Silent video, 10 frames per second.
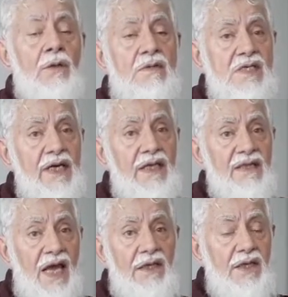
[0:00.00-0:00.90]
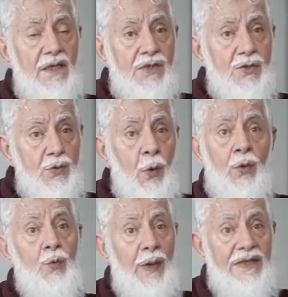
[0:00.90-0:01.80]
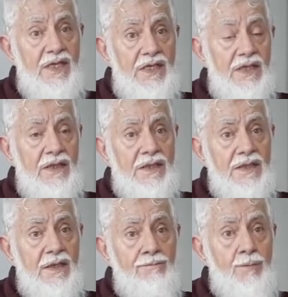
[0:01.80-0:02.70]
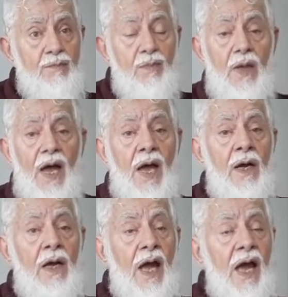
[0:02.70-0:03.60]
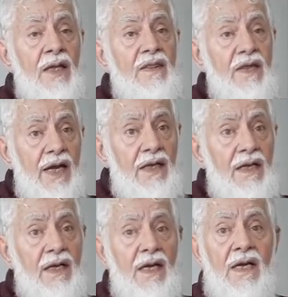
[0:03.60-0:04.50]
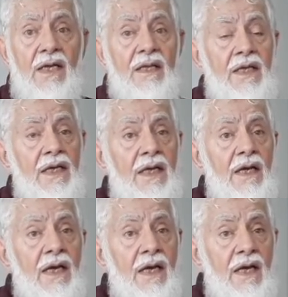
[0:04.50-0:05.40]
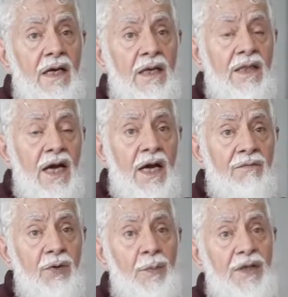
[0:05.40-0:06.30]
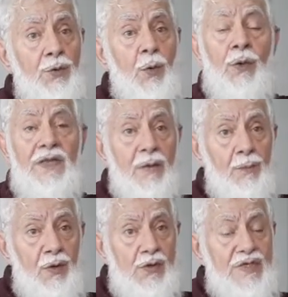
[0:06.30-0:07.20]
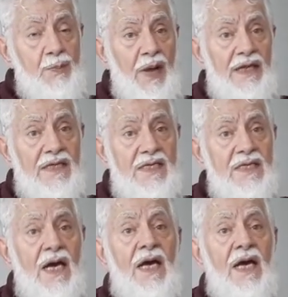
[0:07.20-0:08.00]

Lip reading: say 10 years or 20 years, and then the government or the municipality